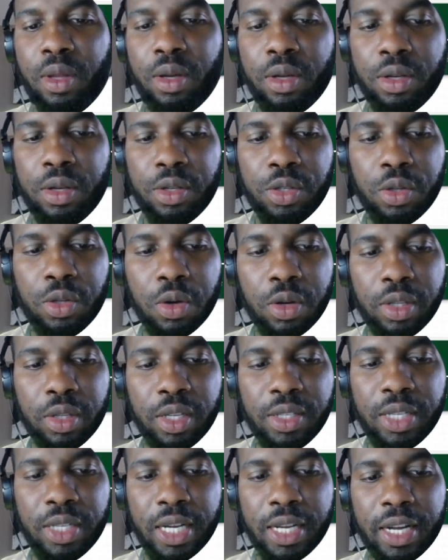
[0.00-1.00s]
So on this
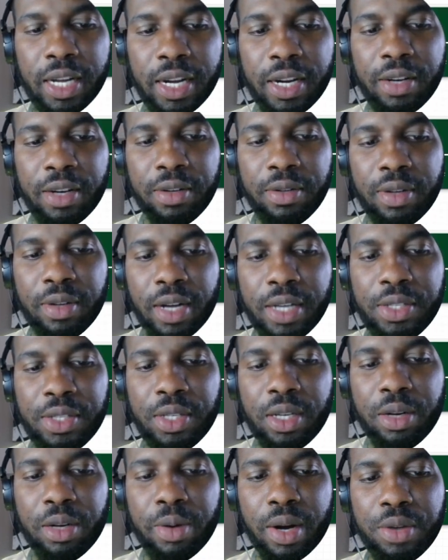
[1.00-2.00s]
side here, I see the
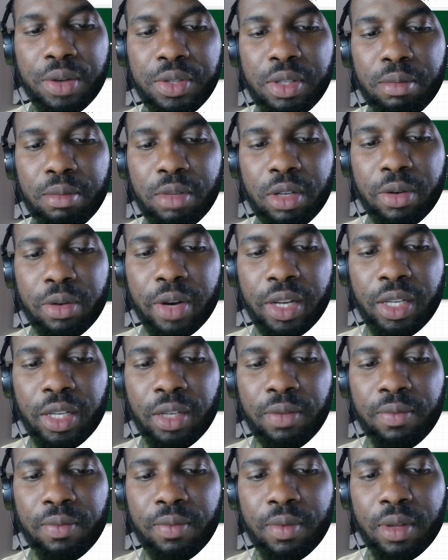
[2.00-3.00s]
ground symbol already.
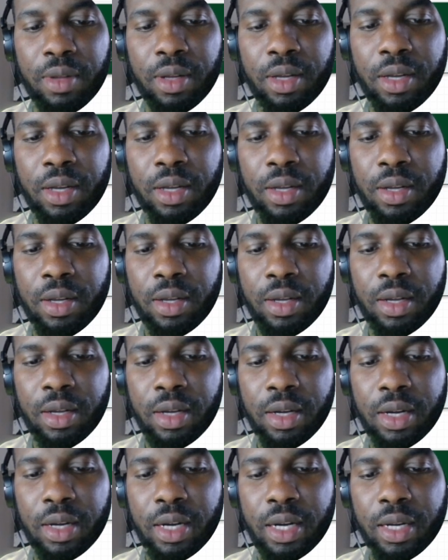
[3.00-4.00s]

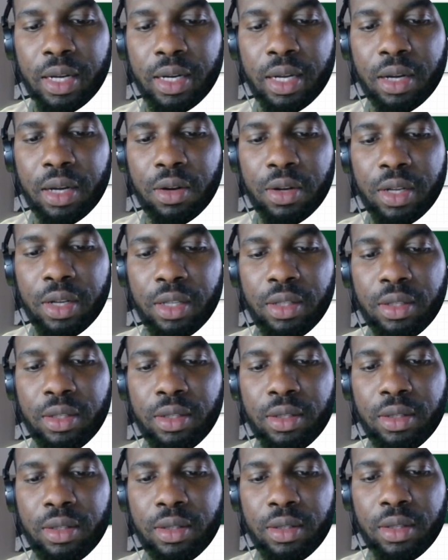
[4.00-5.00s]
I'll click on it
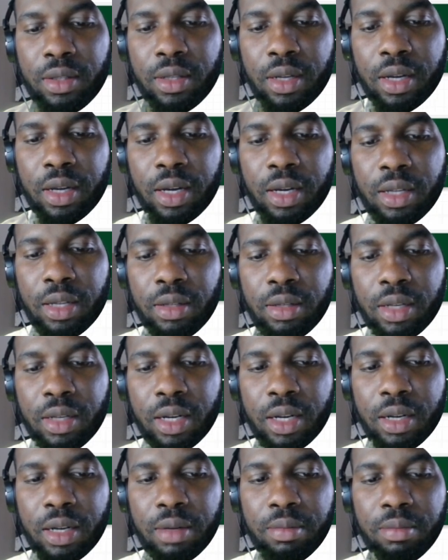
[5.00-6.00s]
and
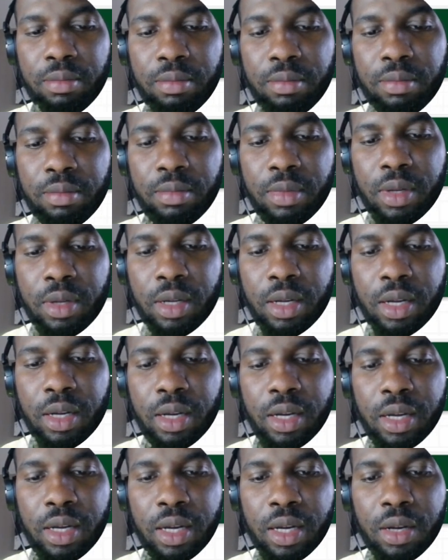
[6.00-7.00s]

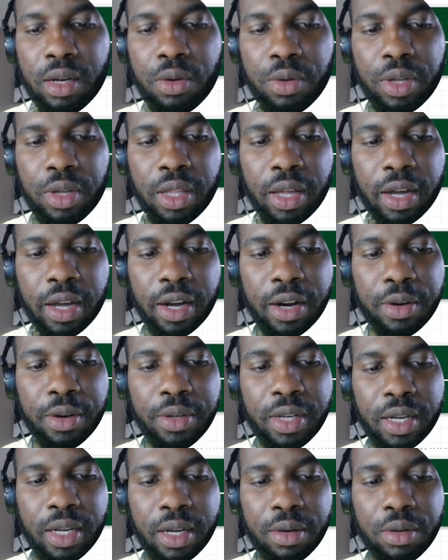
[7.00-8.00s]
include it here.
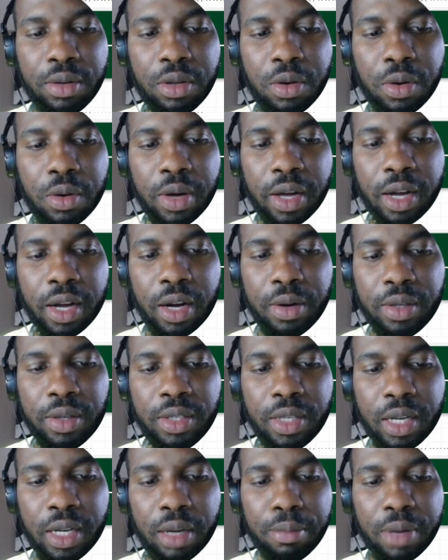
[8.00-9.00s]
Then I will go here and
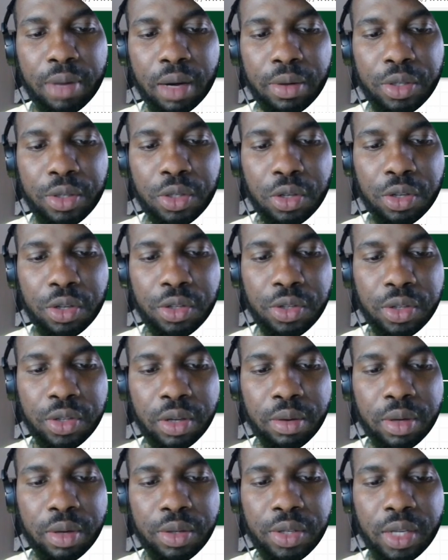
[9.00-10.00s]
select a power source, and
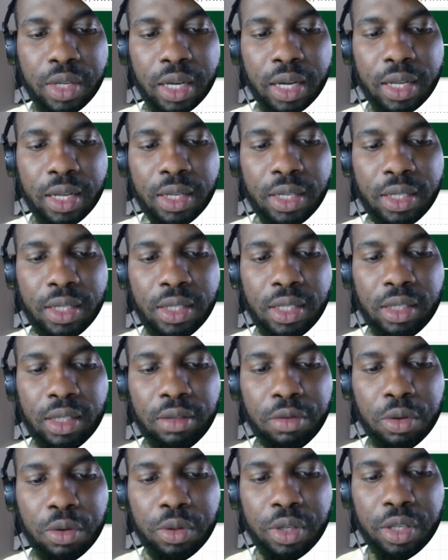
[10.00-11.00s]
I'll select a DC
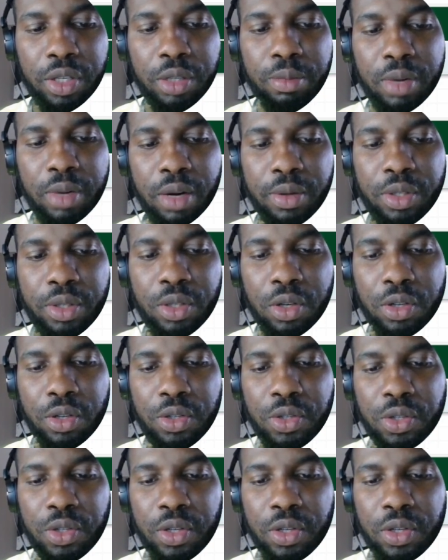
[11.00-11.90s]
voltage power source